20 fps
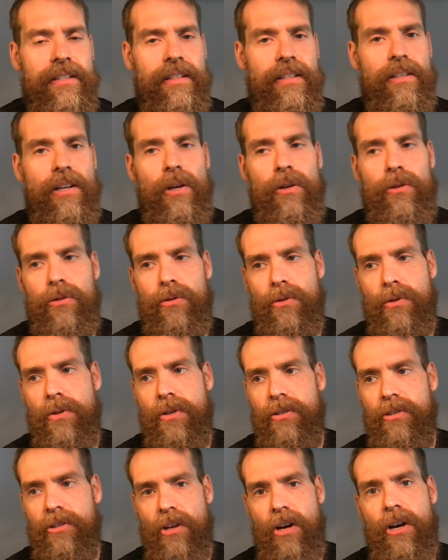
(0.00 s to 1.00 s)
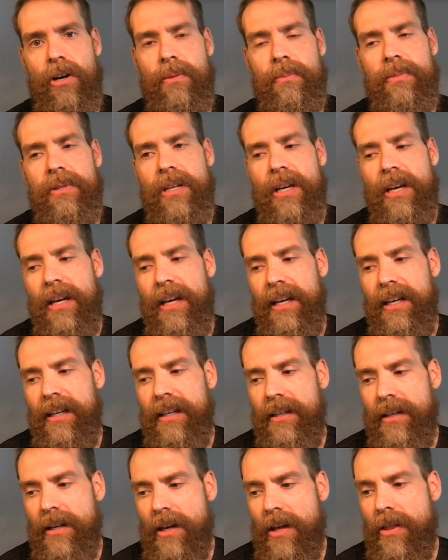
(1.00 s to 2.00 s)
He goes through the Psalms
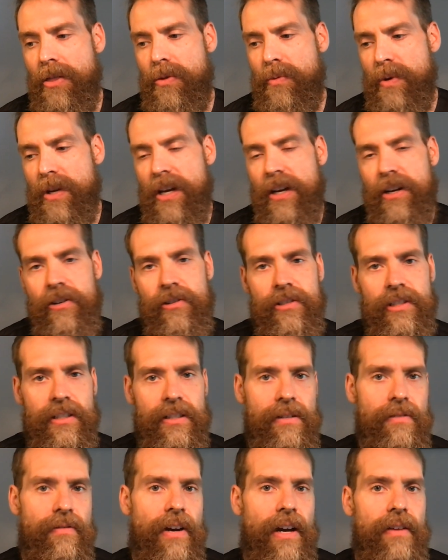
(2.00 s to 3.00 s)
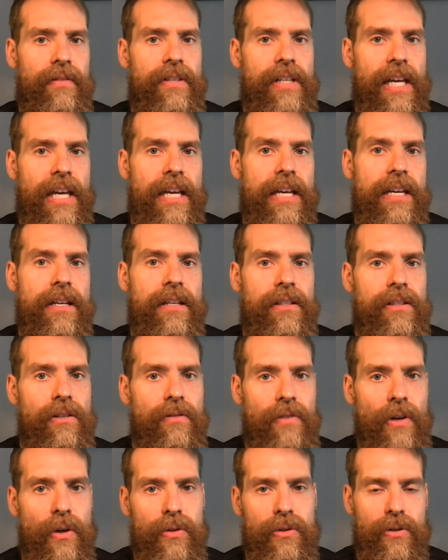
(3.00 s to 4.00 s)
in a 365-day
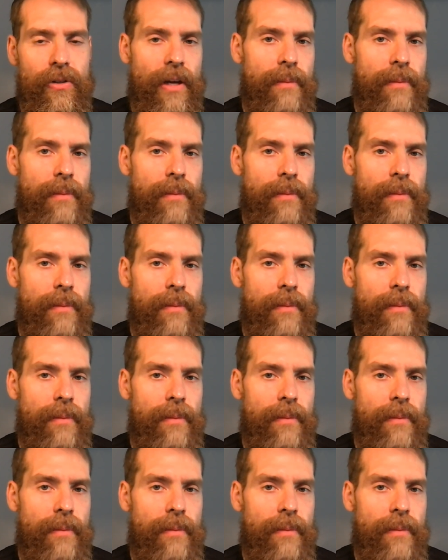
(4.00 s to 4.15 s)
devotional.